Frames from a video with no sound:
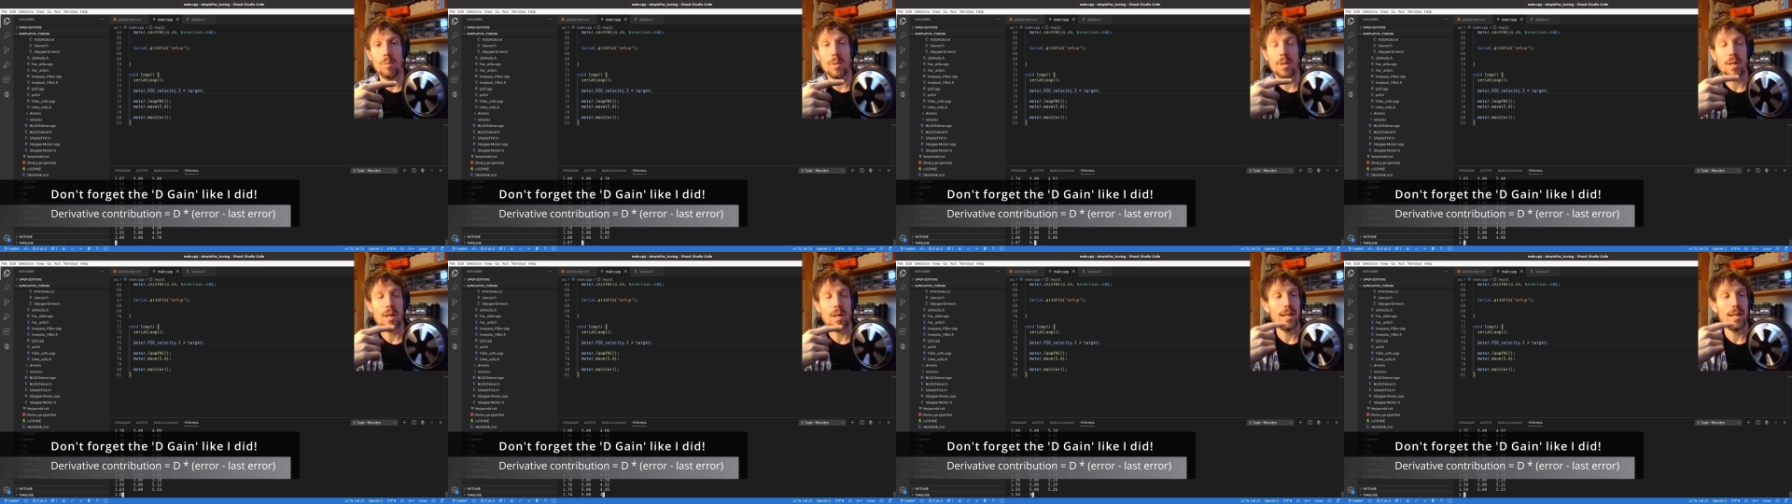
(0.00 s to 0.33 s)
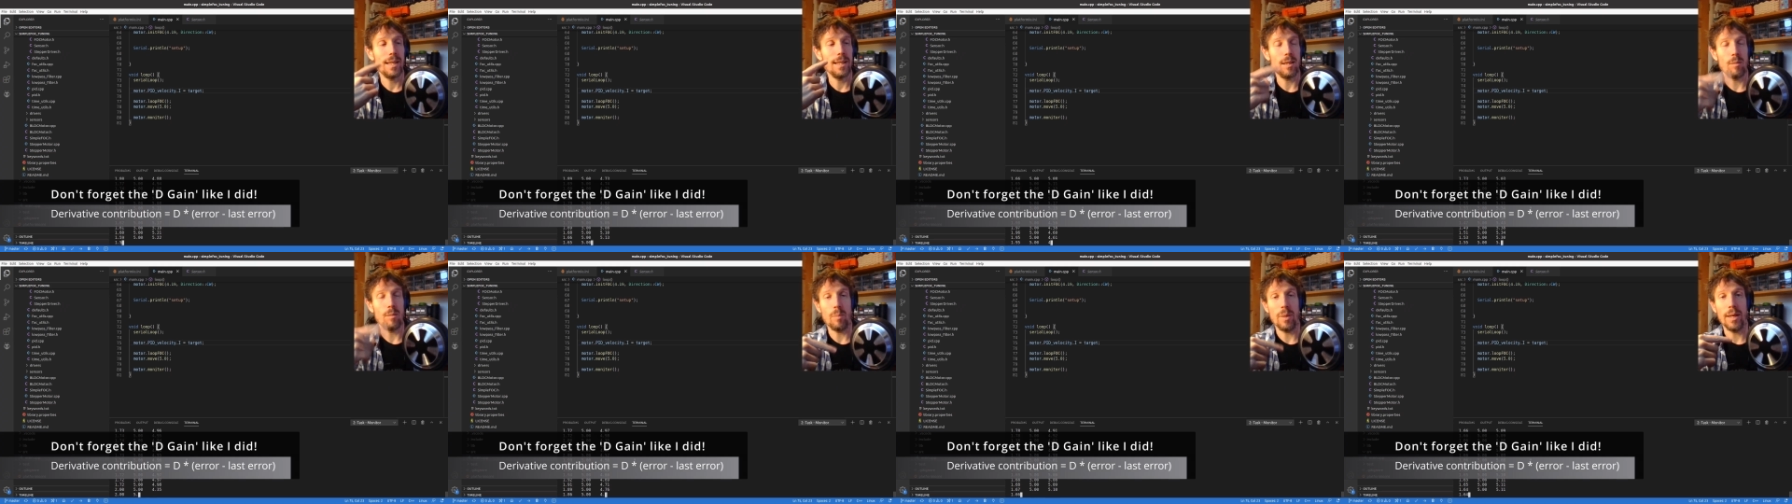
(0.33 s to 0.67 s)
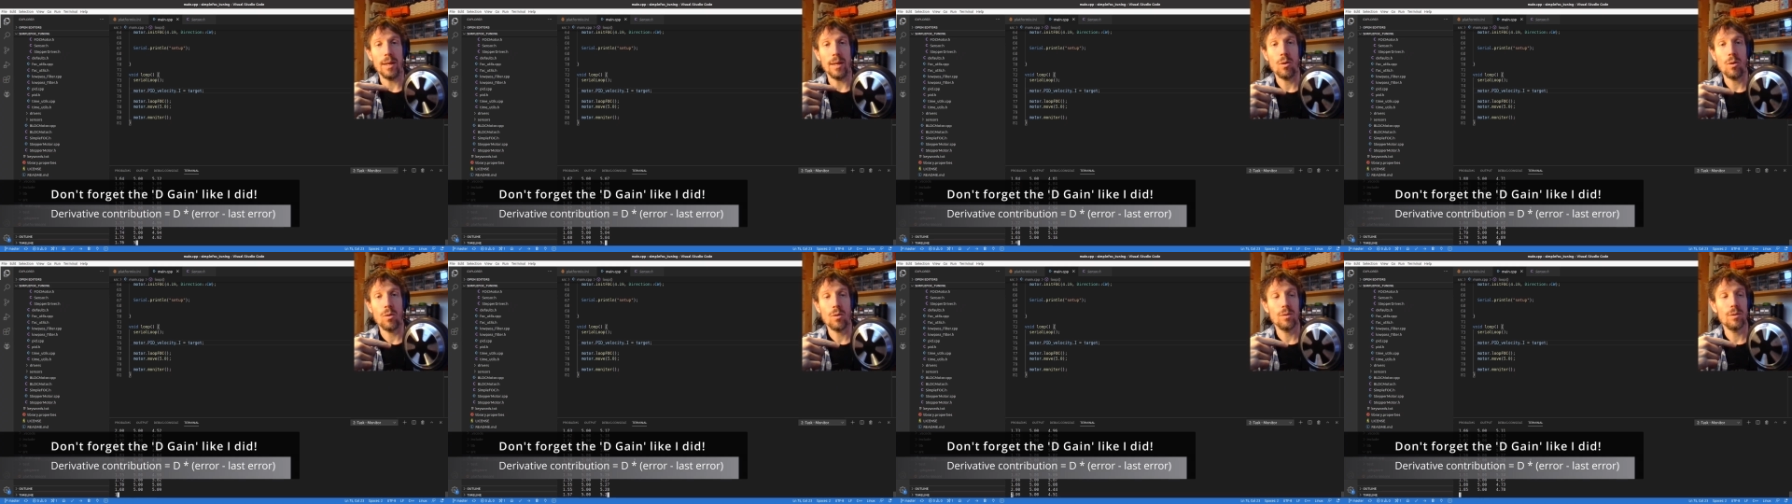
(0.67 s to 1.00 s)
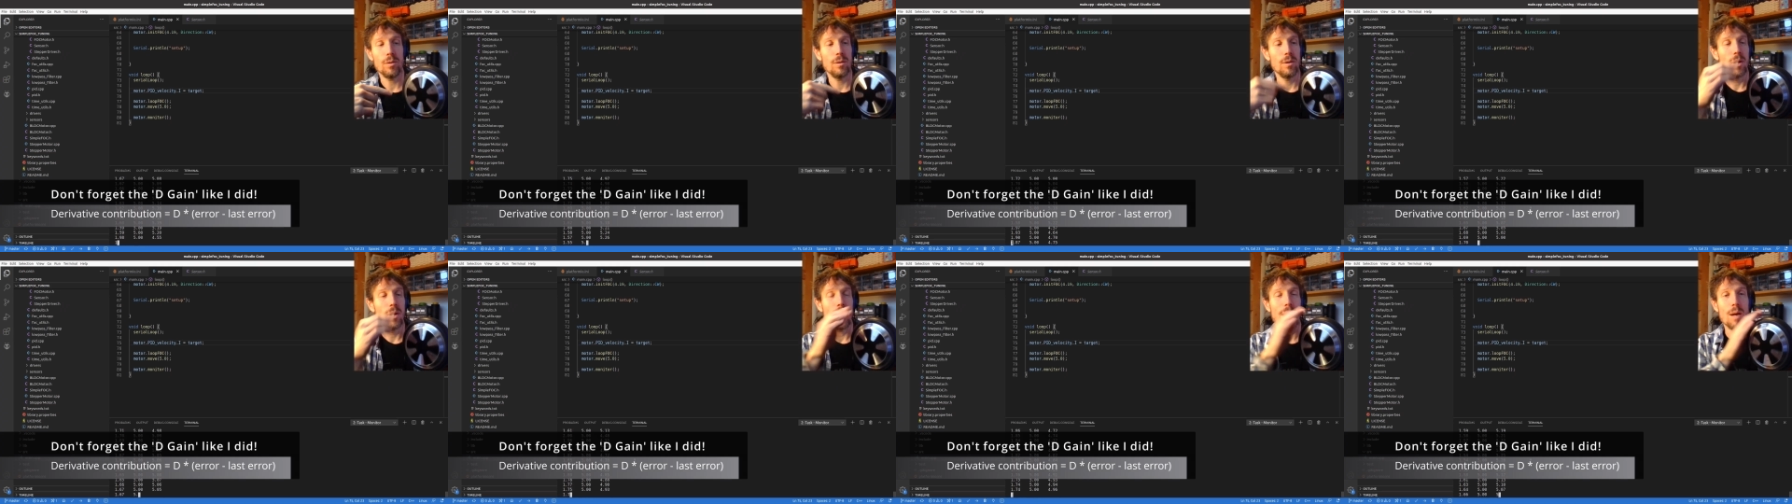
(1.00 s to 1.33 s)
a little bit on
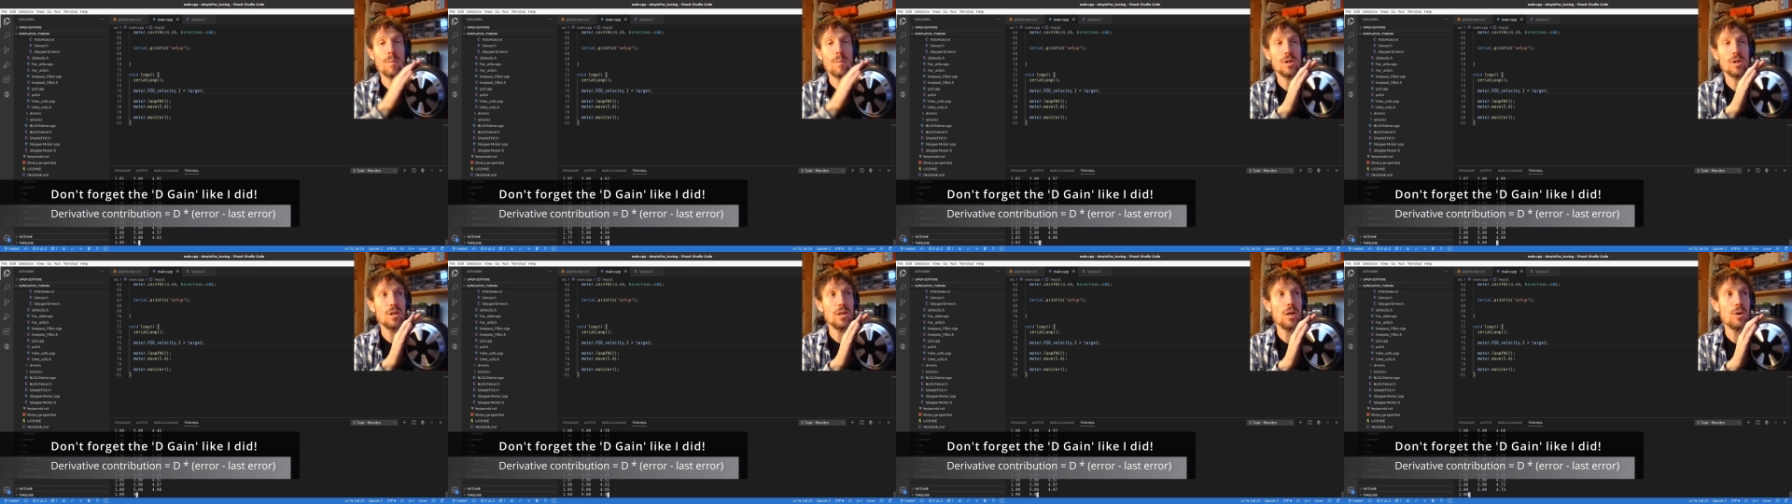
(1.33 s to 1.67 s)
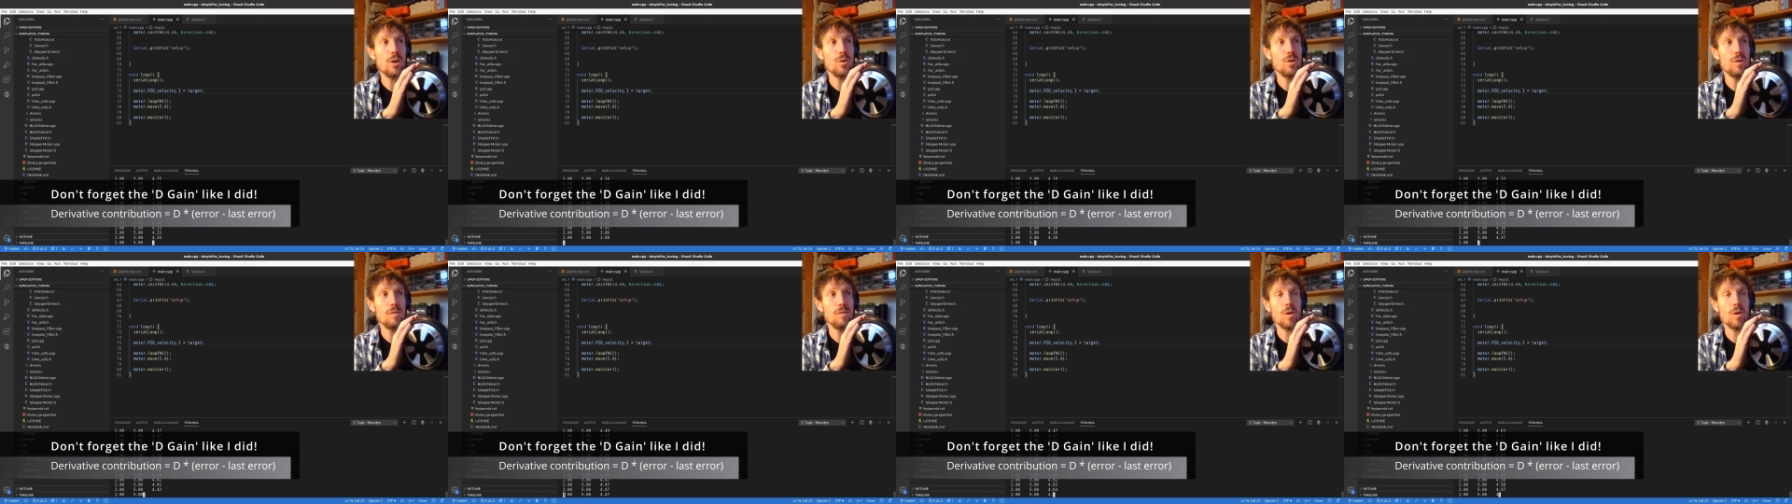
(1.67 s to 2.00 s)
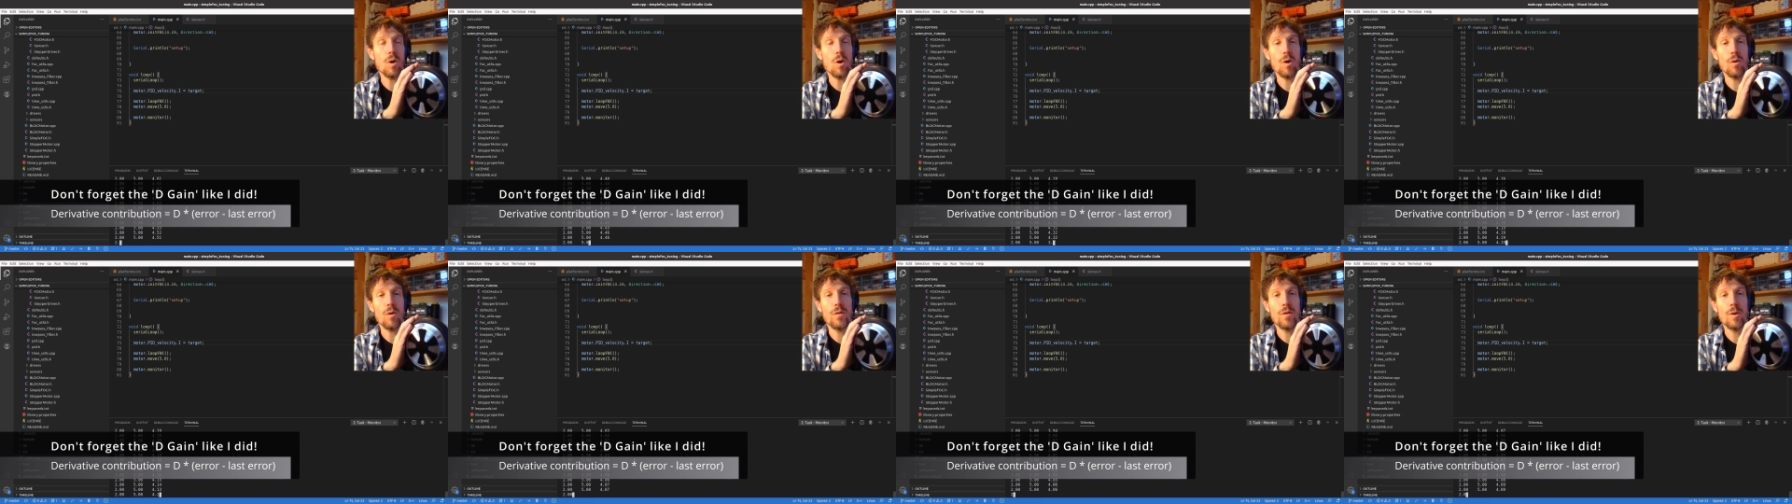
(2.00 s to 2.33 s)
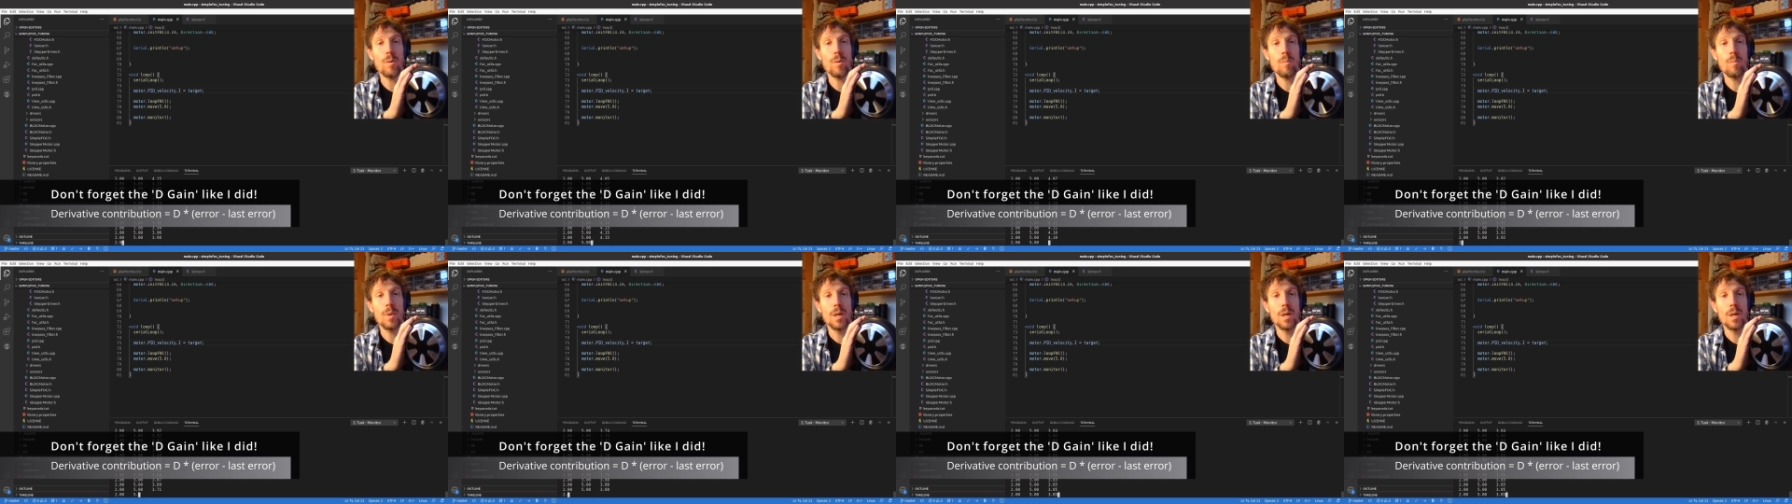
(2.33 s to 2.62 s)
how much load you've got on them